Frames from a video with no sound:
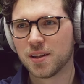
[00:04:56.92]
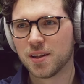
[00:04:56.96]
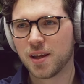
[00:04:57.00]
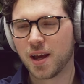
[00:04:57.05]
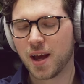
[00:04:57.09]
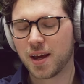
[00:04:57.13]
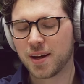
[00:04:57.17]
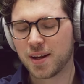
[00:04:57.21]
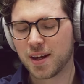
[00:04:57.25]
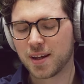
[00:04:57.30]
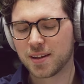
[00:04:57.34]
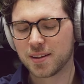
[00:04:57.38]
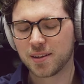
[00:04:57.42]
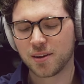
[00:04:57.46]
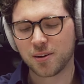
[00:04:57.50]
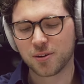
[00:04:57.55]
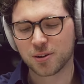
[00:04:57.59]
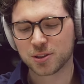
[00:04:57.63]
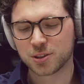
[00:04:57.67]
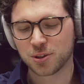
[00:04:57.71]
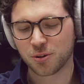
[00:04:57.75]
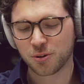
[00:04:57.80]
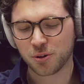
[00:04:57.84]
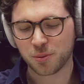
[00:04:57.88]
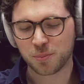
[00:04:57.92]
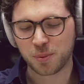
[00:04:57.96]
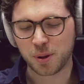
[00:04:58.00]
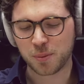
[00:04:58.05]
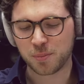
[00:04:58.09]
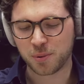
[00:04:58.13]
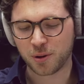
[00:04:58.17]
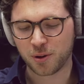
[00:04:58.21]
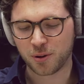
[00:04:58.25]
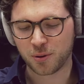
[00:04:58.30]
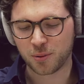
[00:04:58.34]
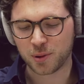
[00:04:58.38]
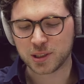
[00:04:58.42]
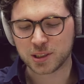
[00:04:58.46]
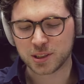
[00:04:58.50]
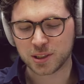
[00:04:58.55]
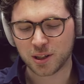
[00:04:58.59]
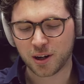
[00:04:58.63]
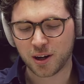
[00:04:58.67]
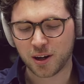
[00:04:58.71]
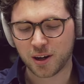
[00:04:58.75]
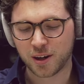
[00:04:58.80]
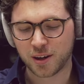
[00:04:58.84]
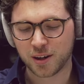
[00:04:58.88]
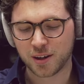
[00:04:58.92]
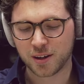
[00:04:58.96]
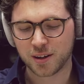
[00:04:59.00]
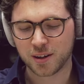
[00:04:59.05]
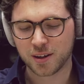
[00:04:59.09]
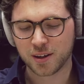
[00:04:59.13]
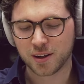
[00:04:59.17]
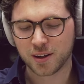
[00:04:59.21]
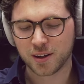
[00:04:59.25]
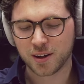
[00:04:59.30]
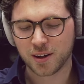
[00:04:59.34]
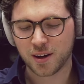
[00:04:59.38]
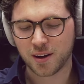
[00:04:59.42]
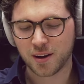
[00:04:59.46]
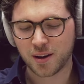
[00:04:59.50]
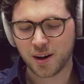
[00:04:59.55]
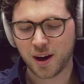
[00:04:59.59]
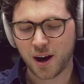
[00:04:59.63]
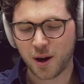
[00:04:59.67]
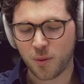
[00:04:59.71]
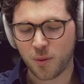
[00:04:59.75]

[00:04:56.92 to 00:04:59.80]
And then there's other people which I I